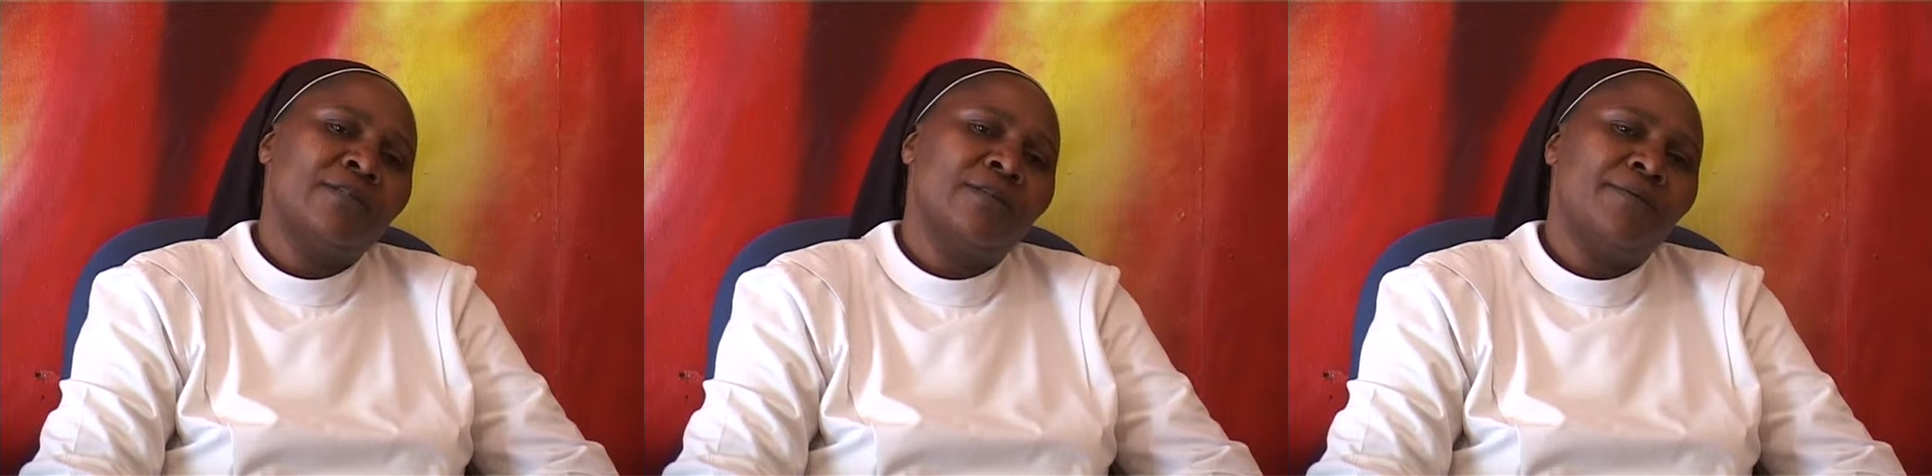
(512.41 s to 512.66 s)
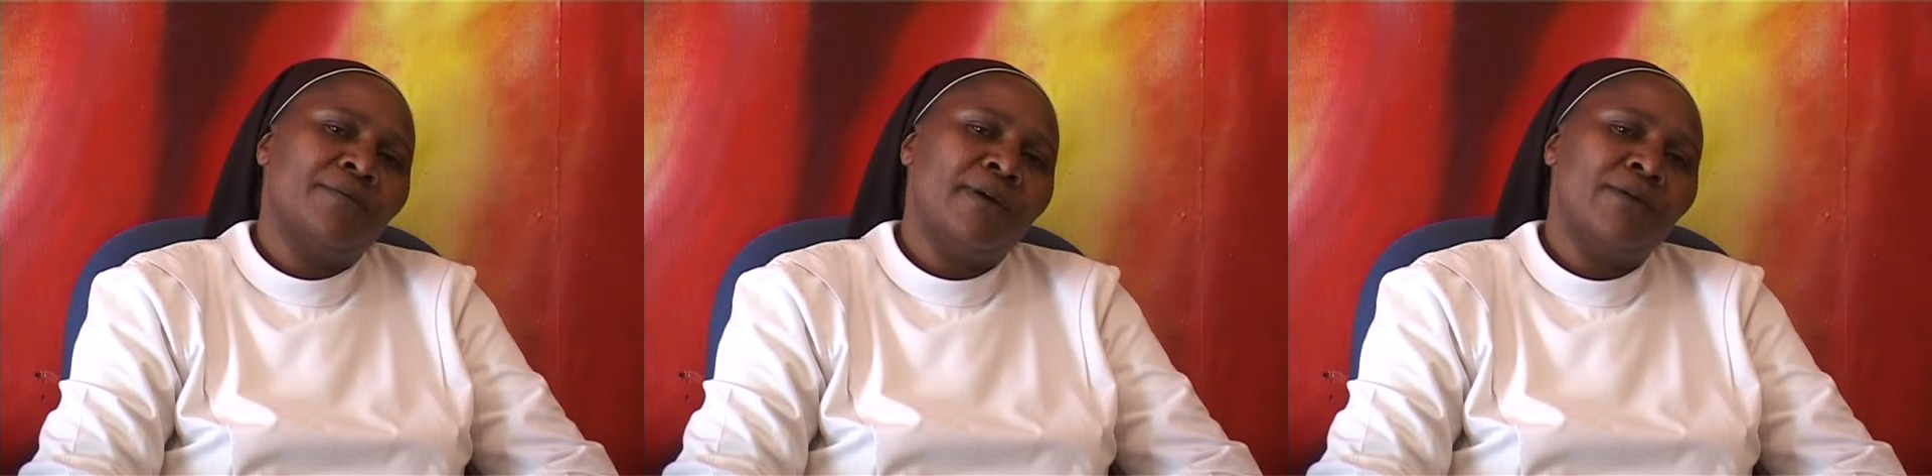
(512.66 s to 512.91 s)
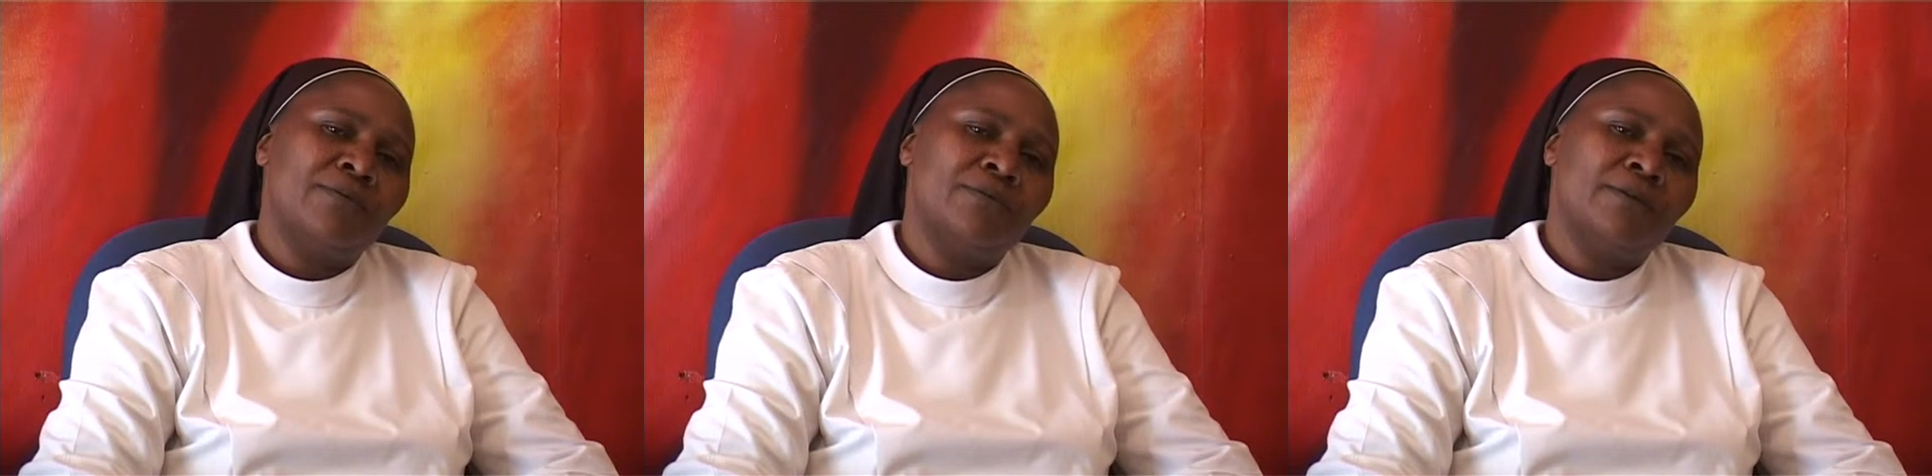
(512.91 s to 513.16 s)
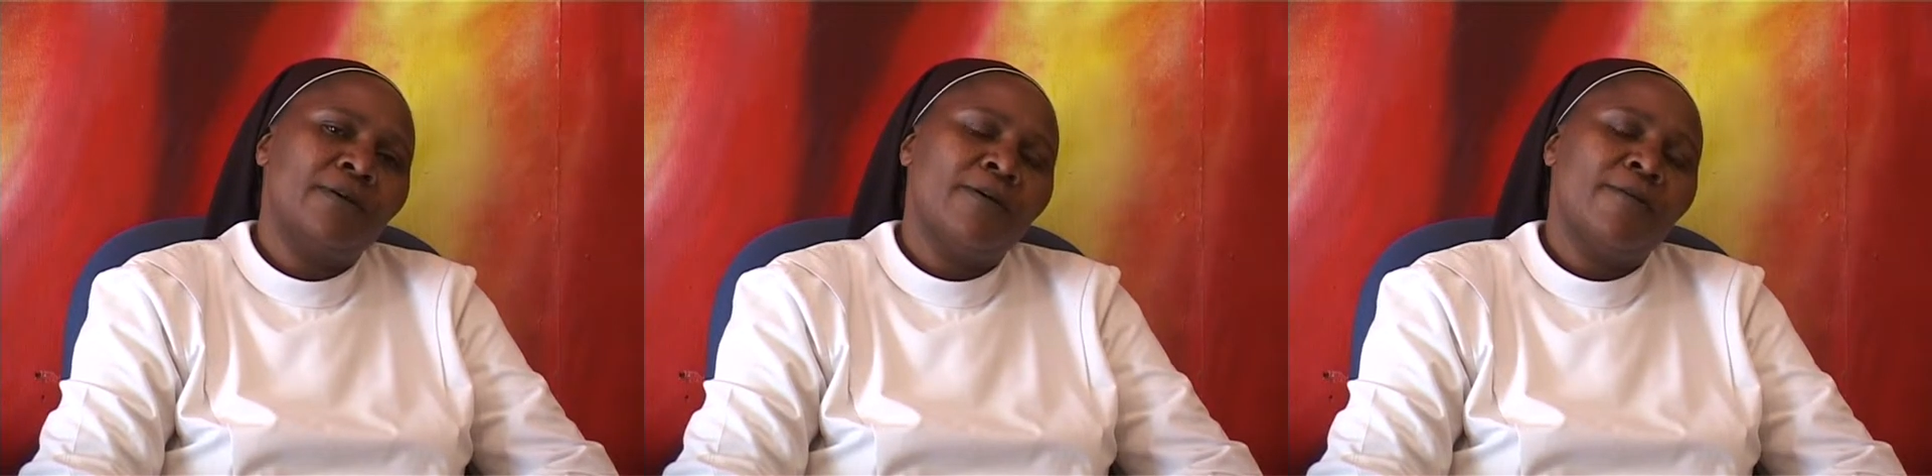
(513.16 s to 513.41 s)
at
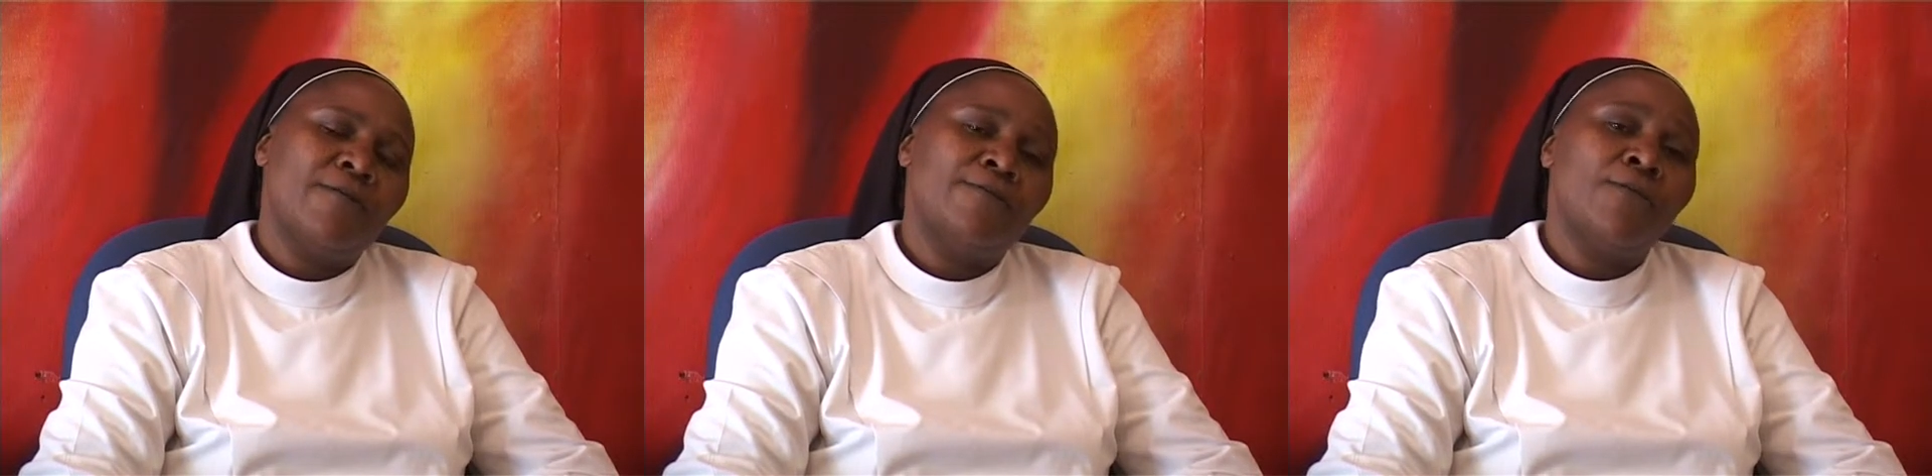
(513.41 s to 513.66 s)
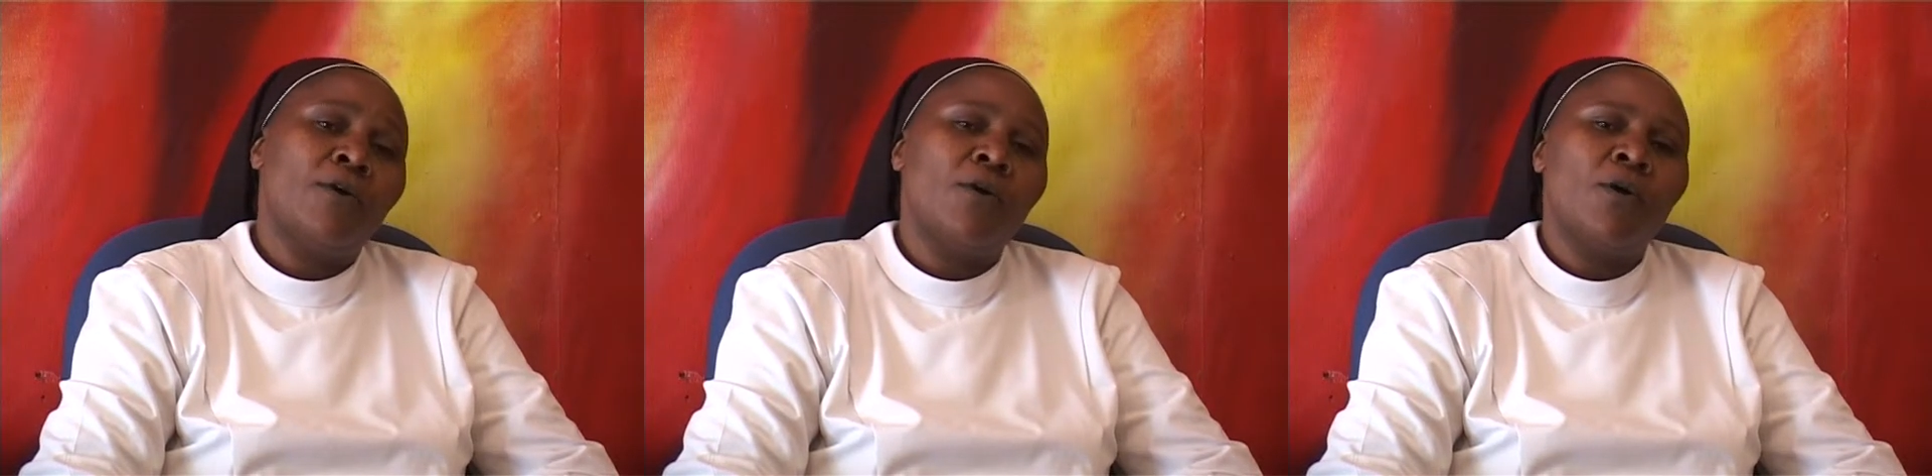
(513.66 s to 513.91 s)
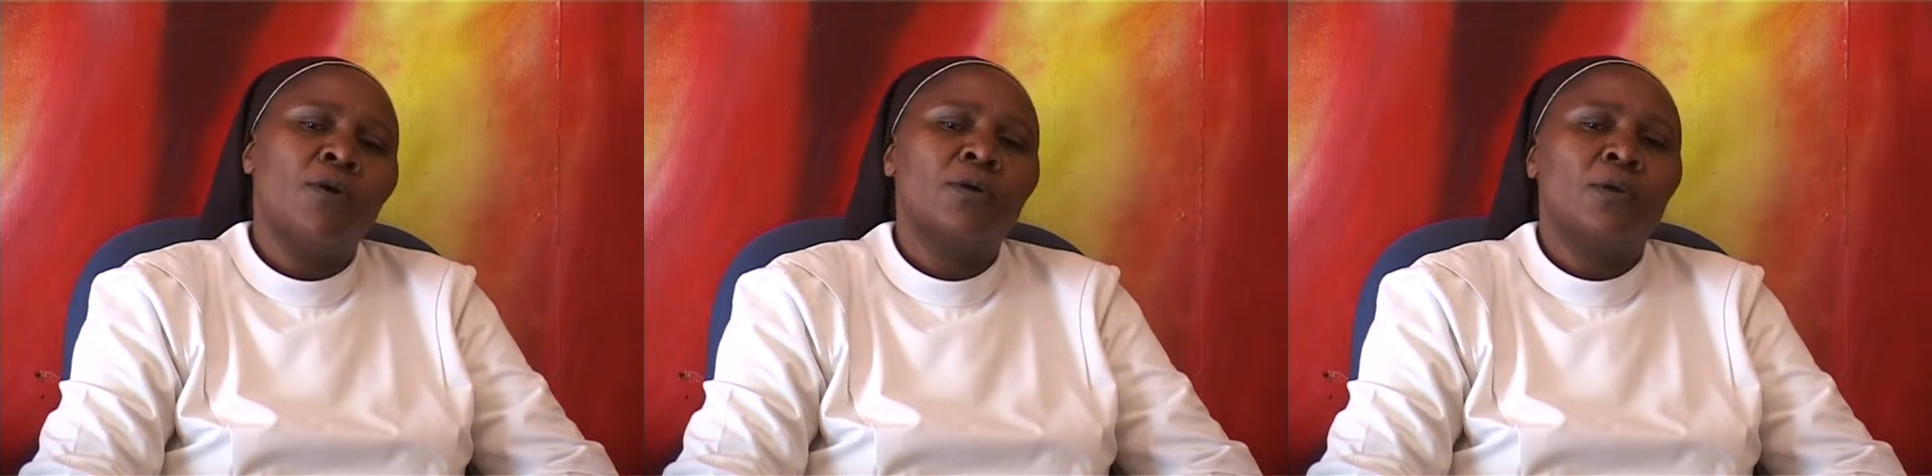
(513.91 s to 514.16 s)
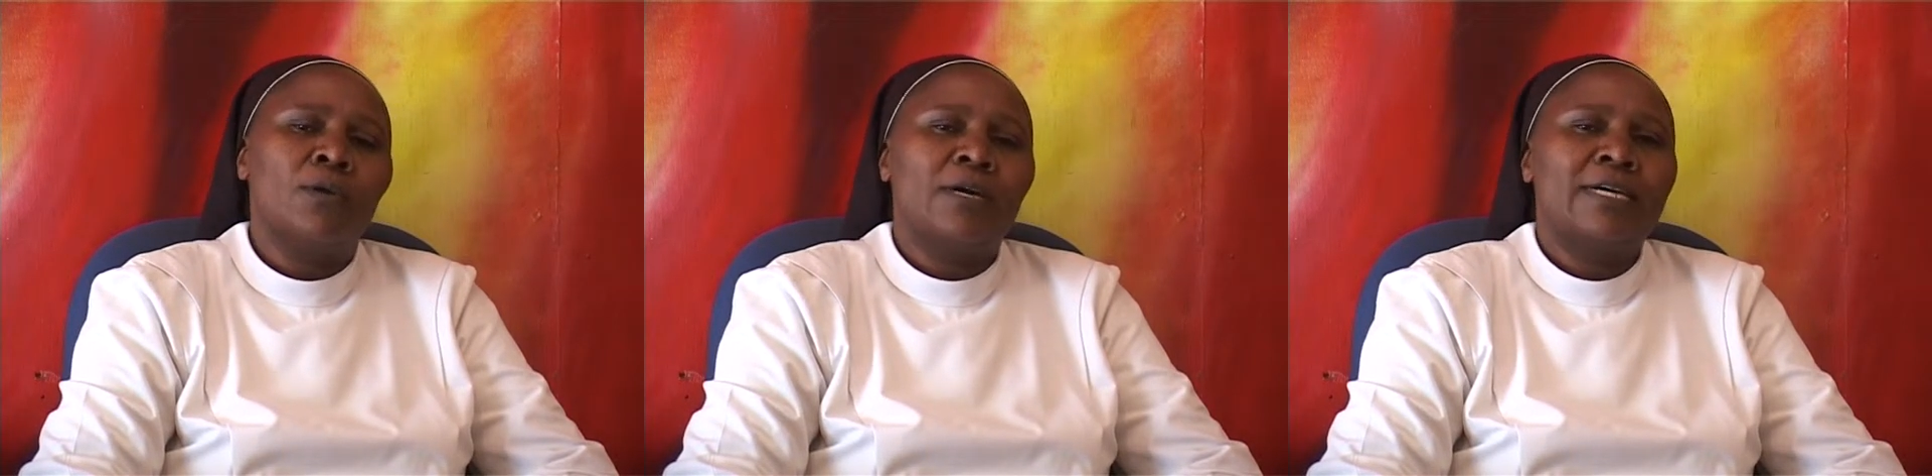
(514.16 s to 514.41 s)
around 4
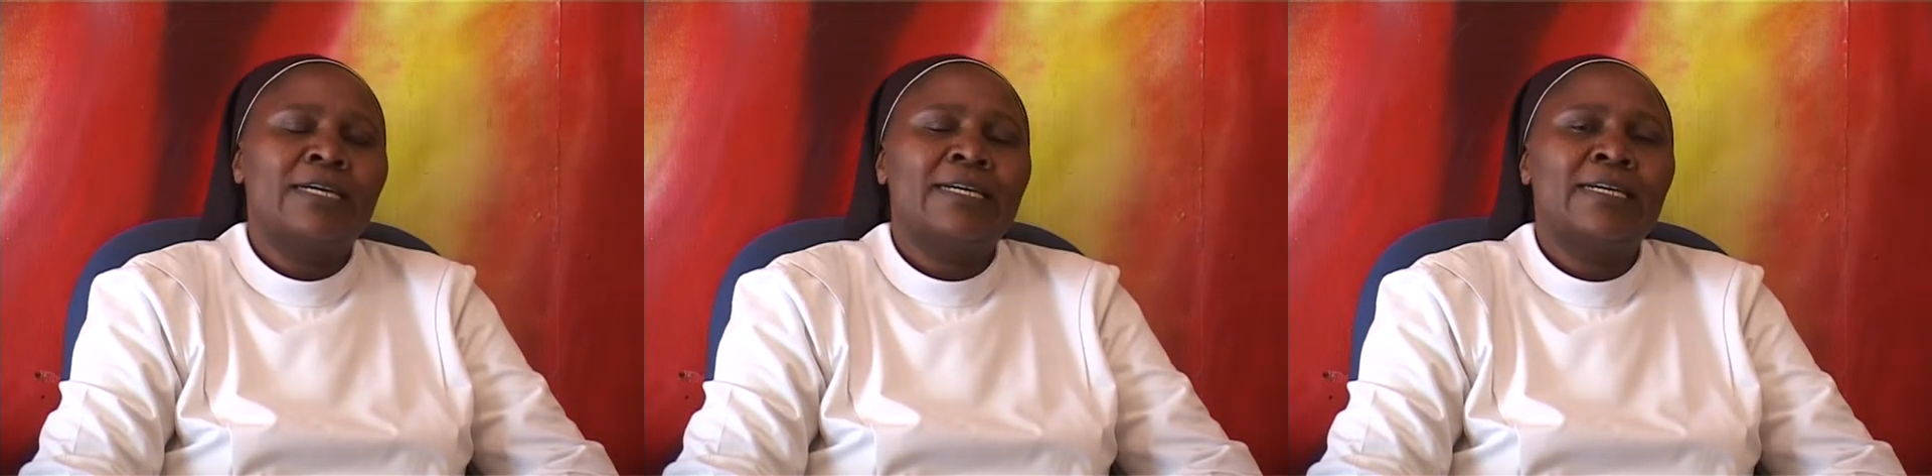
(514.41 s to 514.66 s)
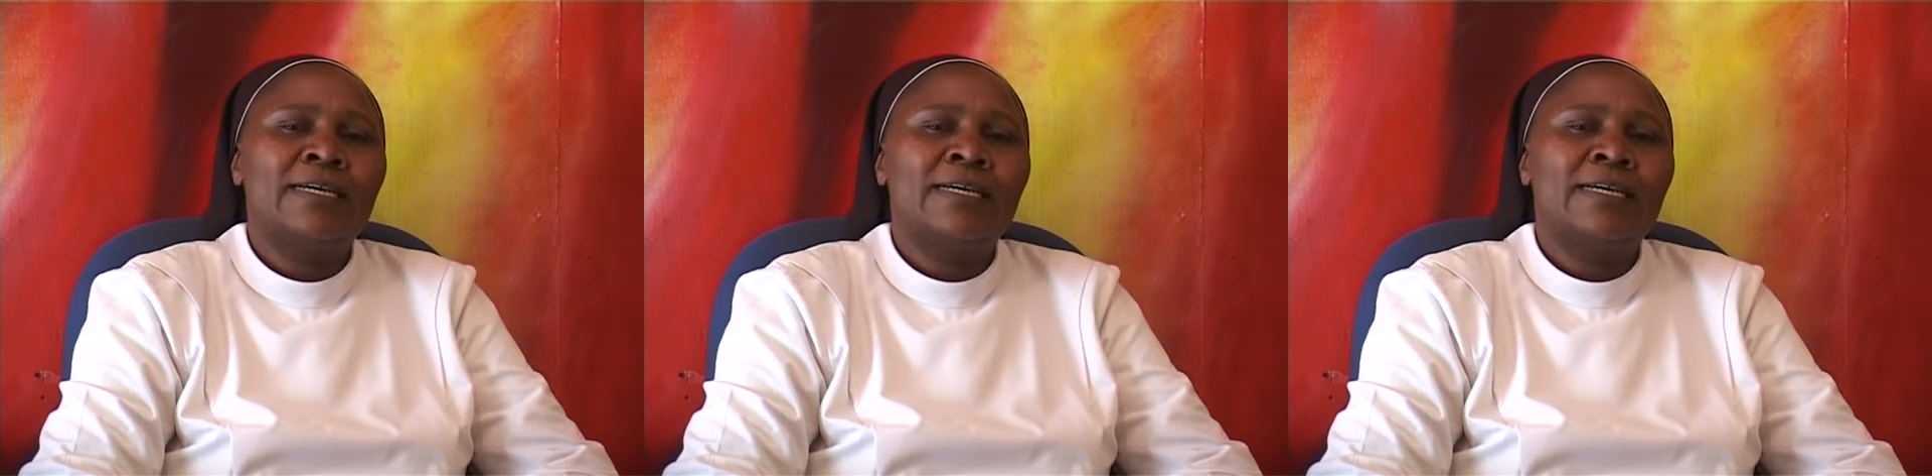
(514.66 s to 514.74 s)
o'clock.